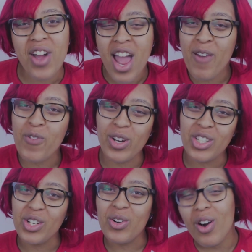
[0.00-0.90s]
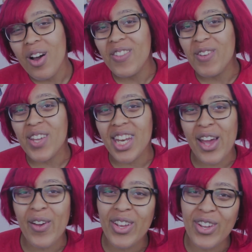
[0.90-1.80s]
If you watch the quarter of the
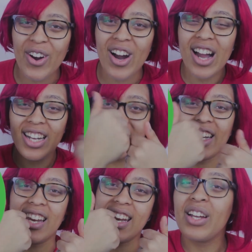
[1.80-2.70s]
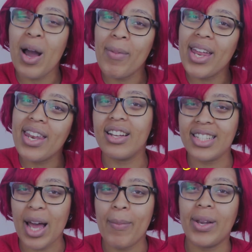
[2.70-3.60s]
video, you're good. Comment
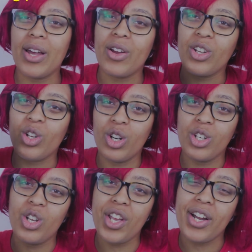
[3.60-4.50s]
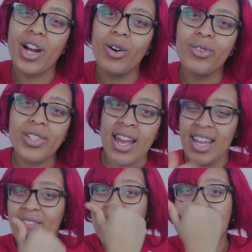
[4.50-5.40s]
down below your New Year goals.
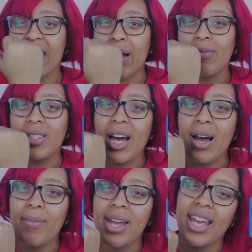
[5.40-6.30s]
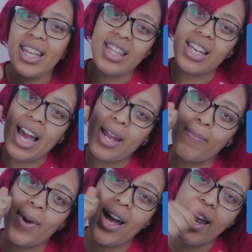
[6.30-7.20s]
Give it a thumbs up, hit the
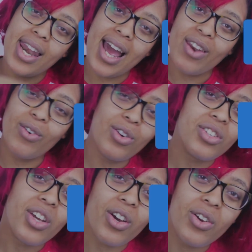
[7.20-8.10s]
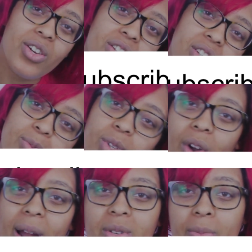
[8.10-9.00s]
like button, and also
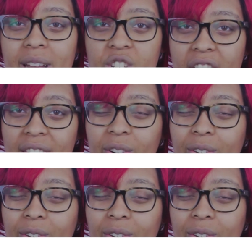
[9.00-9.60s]
subscribe to my channel.